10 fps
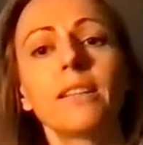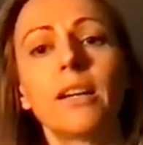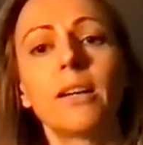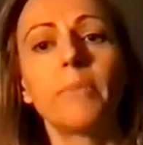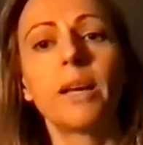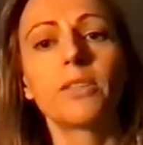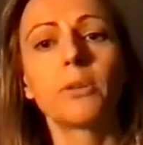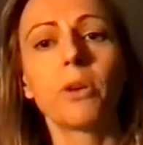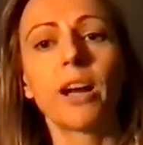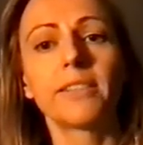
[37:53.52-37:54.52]
as
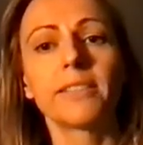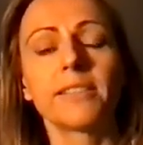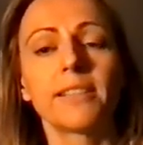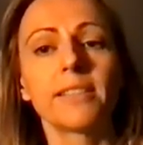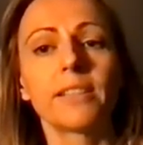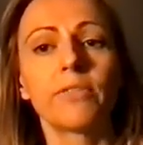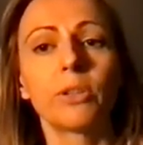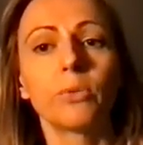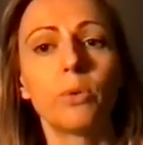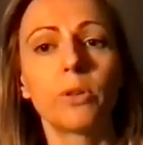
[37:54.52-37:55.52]
you practice this. If
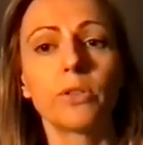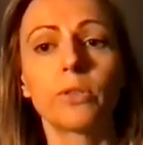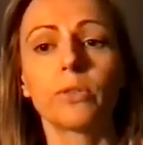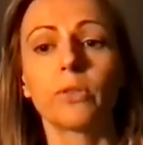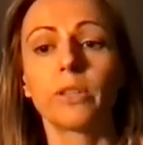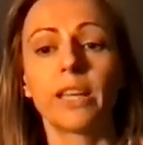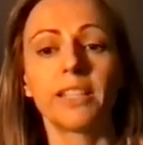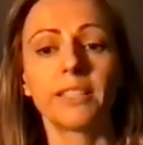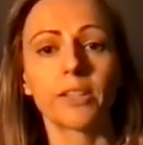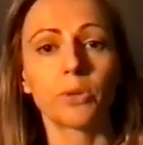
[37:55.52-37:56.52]
you want to get
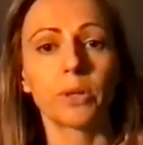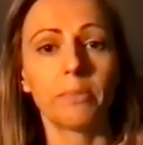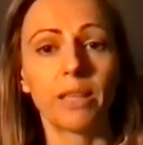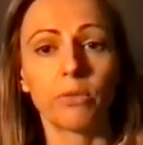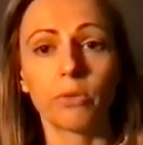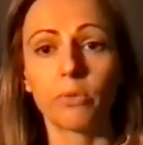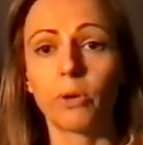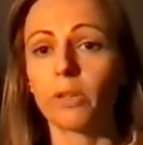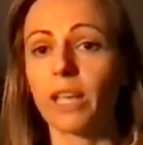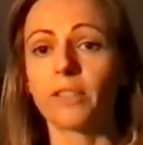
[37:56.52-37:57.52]
in touch with me through the
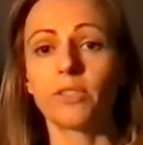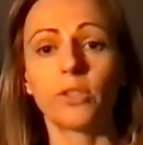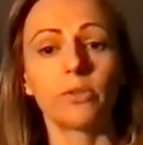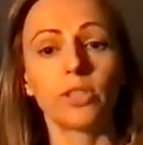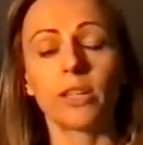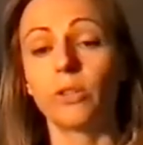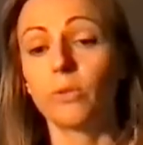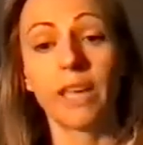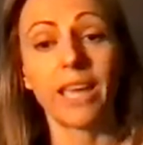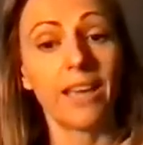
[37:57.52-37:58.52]
Wildcats,
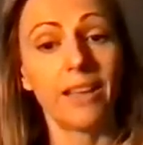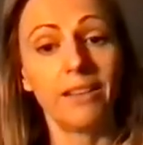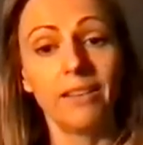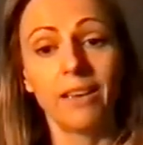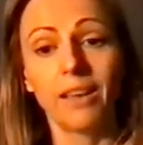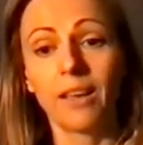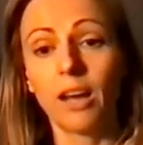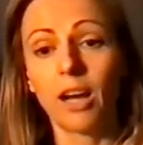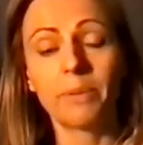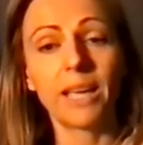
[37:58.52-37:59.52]
you can.
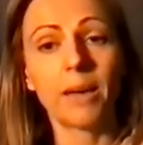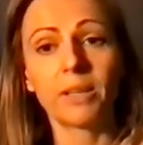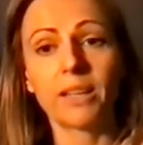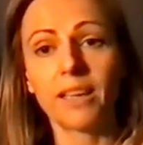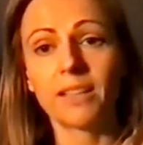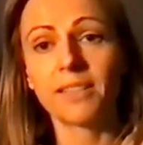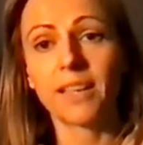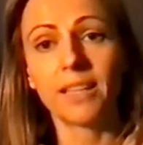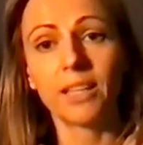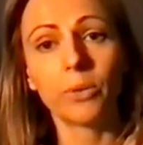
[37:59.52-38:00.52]
I'd be happy to answer
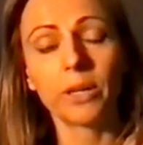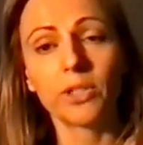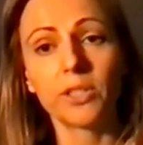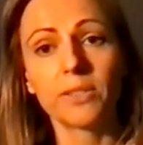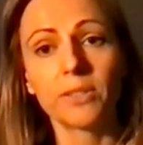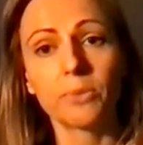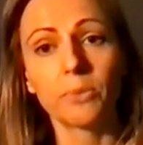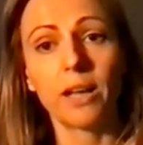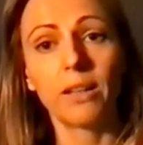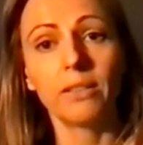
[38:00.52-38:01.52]
any questions as
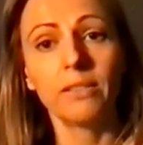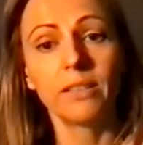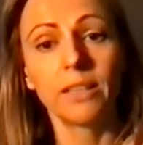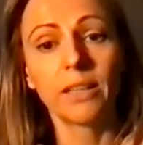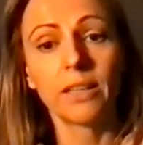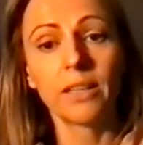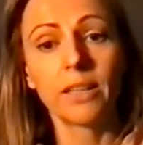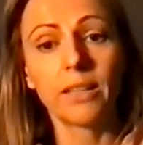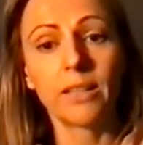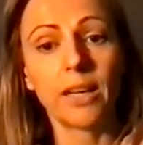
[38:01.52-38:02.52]
well.
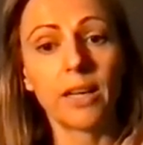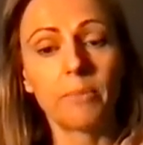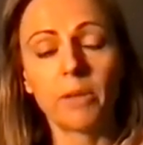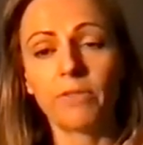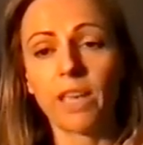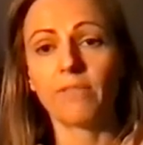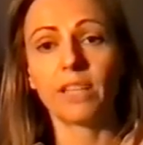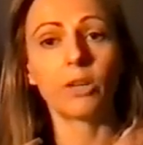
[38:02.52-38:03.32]
If you have any